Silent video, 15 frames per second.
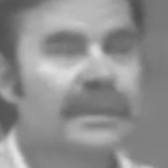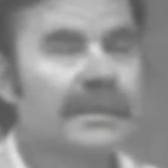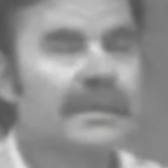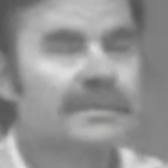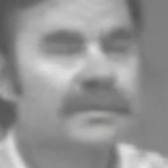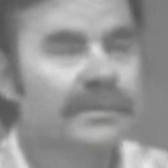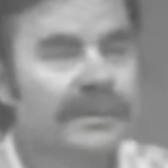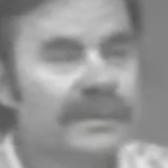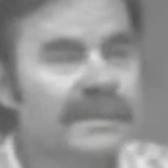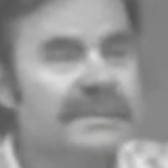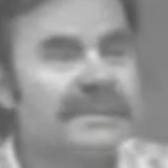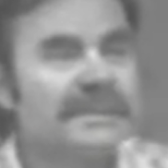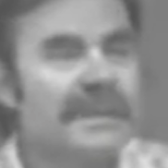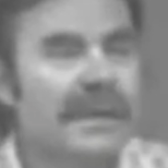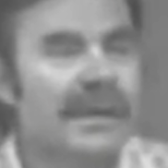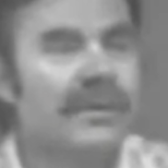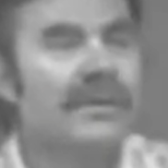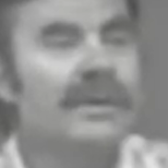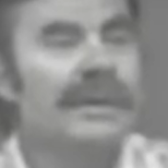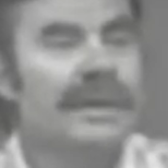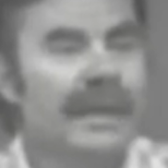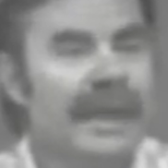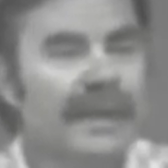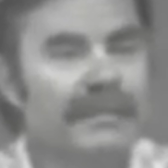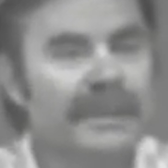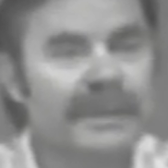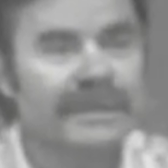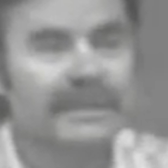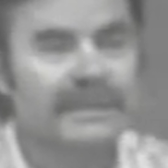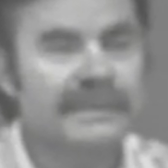So this now can
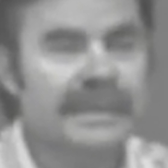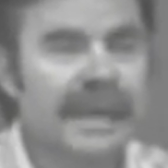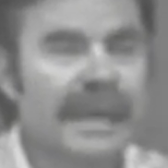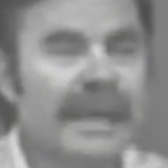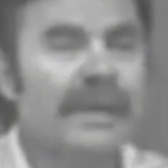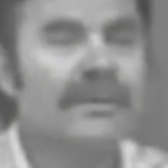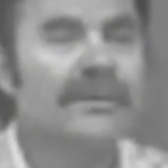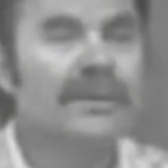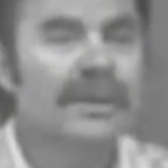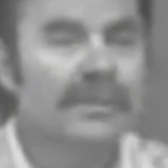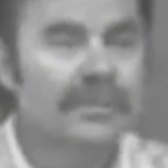be scanned